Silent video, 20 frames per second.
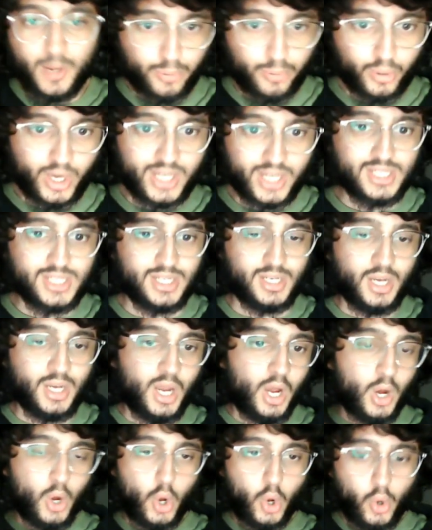pressing,
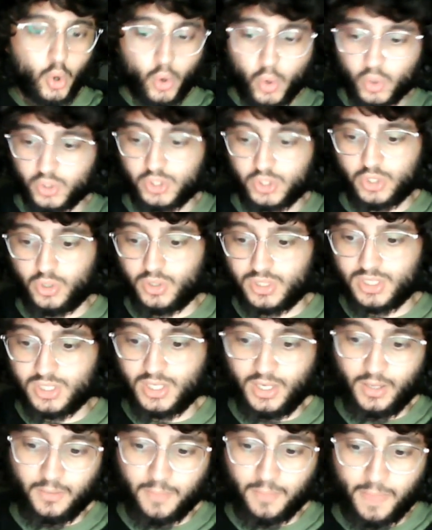all sorts
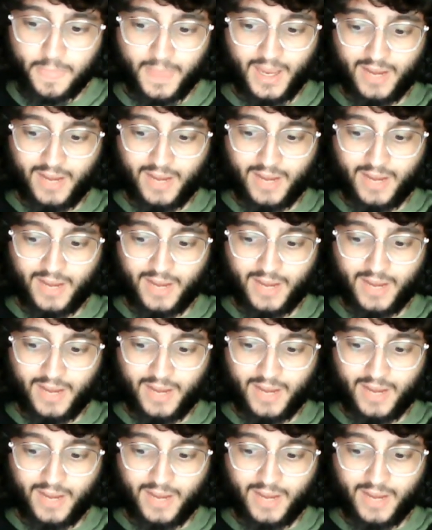in it.